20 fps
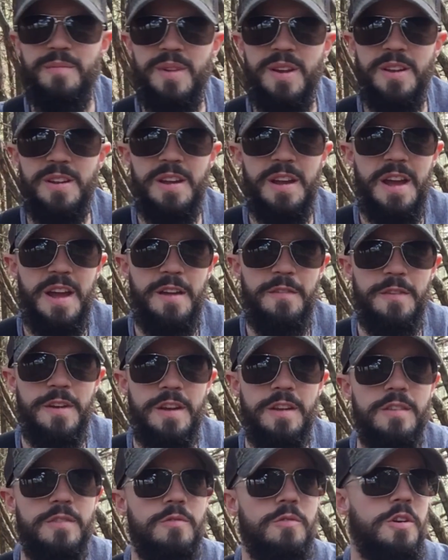made a
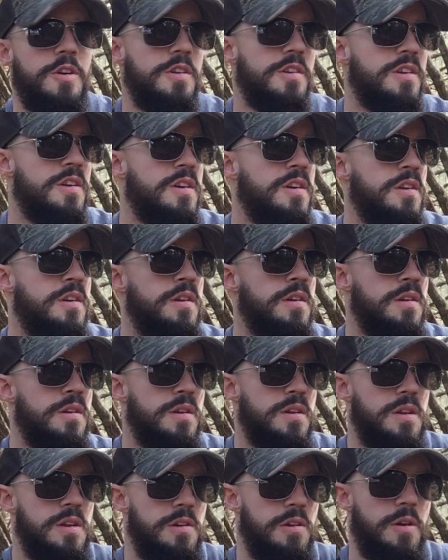half-ass one
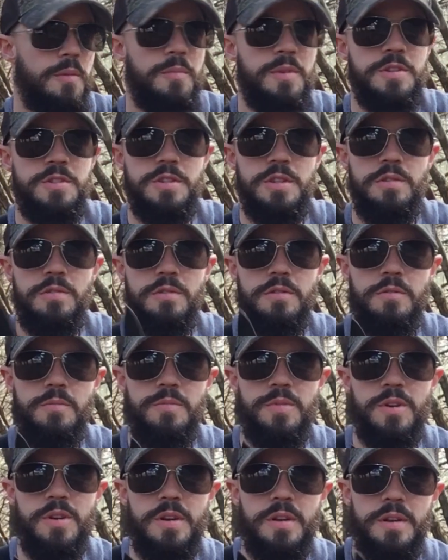here at my shelter,
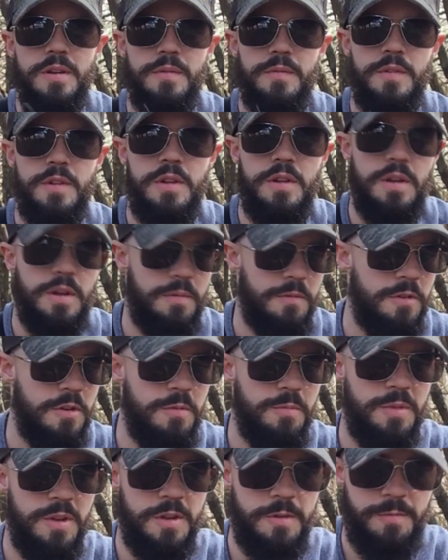but I'm
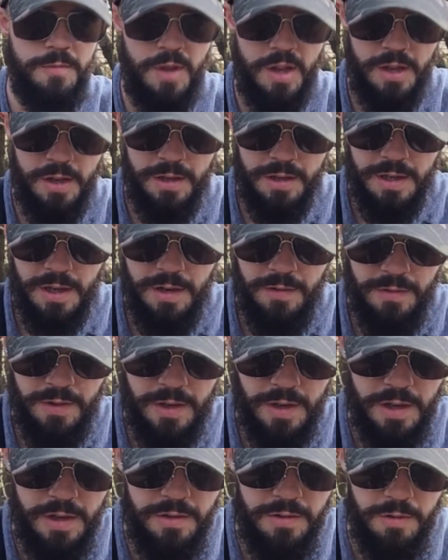going to be making kind of
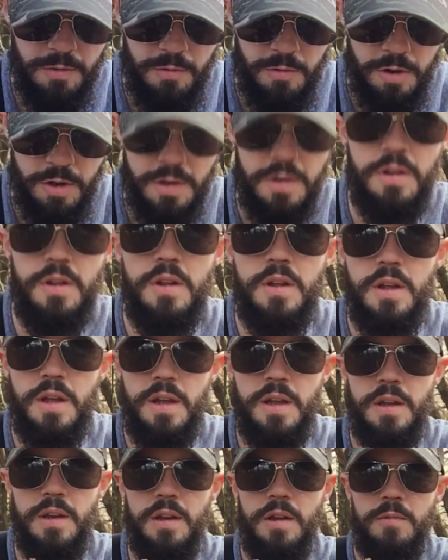a nicer one,
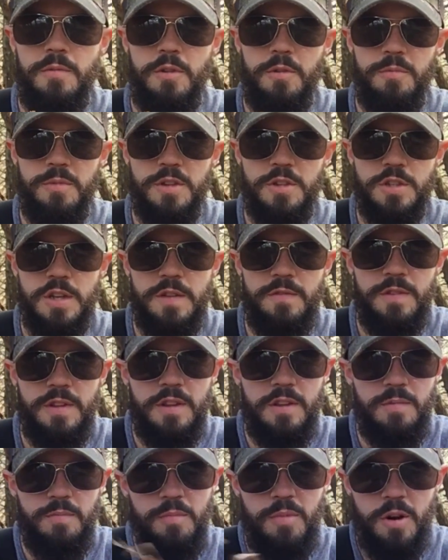and I'm going to be
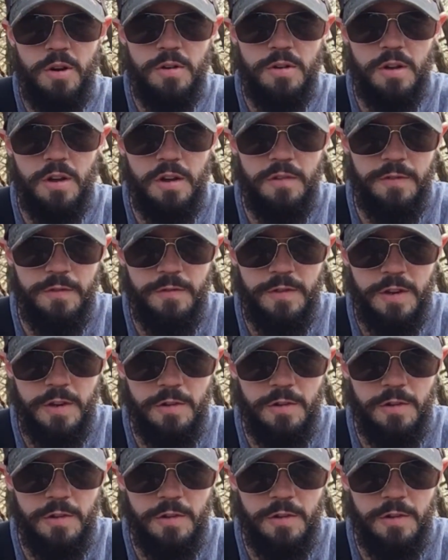shaving this bark off of